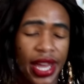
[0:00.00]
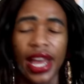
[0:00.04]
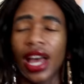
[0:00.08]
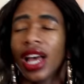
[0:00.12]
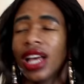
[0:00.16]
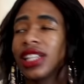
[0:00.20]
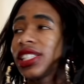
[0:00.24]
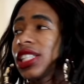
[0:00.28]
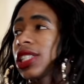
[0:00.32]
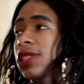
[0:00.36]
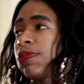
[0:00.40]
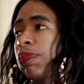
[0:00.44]

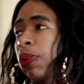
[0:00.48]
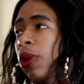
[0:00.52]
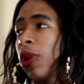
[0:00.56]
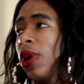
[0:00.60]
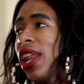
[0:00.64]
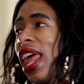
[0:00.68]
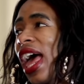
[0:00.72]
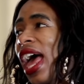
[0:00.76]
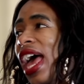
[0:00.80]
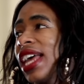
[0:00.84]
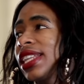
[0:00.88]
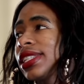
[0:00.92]
So it's
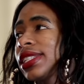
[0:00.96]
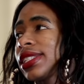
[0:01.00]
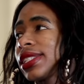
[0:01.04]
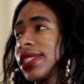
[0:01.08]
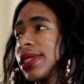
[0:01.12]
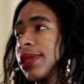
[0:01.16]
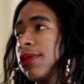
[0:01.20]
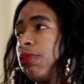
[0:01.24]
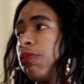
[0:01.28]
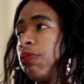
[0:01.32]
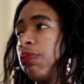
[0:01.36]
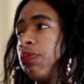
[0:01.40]
Prudence!
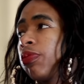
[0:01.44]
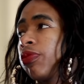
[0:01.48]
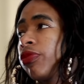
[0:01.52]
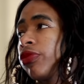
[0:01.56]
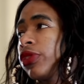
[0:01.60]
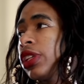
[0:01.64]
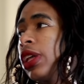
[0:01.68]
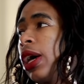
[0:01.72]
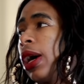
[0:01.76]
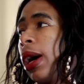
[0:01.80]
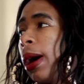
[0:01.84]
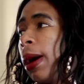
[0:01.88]

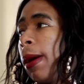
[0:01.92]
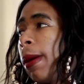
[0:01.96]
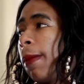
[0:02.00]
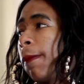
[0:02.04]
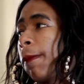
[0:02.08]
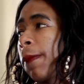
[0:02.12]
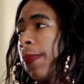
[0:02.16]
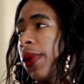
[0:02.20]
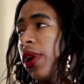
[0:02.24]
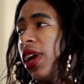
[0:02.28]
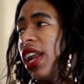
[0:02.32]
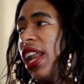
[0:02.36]

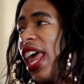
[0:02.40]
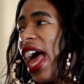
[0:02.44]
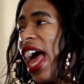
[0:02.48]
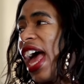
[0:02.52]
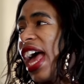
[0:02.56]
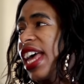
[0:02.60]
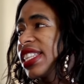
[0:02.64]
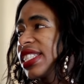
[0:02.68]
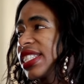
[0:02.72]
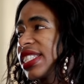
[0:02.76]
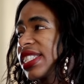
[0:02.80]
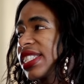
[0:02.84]
Prudence!